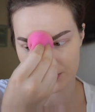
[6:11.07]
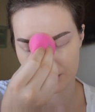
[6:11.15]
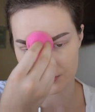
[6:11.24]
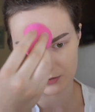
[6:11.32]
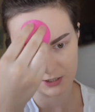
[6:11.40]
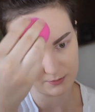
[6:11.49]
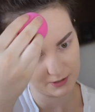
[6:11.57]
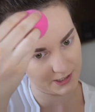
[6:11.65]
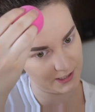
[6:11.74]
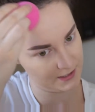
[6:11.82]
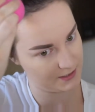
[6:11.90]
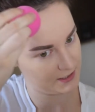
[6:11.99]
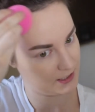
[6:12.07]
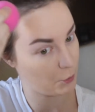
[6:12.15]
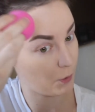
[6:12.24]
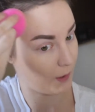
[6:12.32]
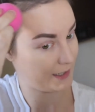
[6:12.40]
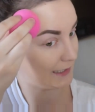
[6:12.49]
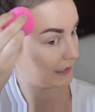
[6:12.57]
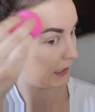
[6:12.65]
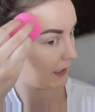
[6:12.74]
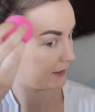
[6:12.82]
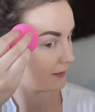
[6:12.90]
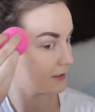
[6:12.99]
those come in handy quite a
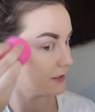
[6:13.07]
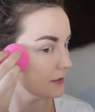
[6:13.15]
lot.